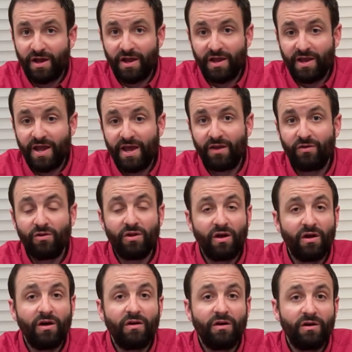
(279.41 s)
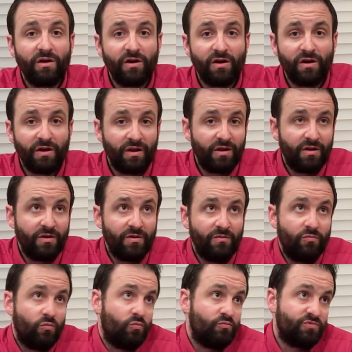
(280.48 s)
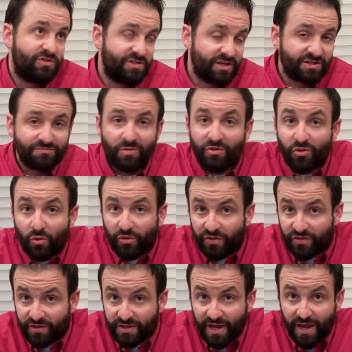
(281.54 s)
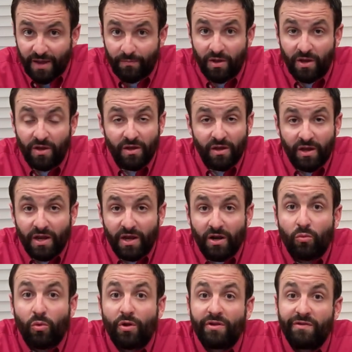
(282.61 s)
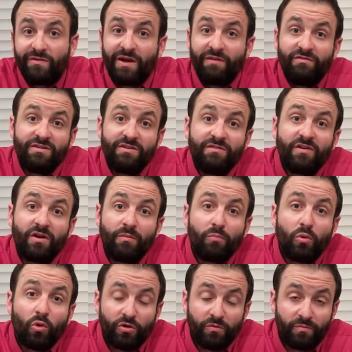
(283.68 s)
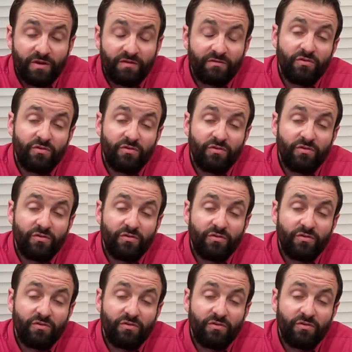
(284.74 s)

I had a 6-month-old at the time, and air quality is obviously very important to me.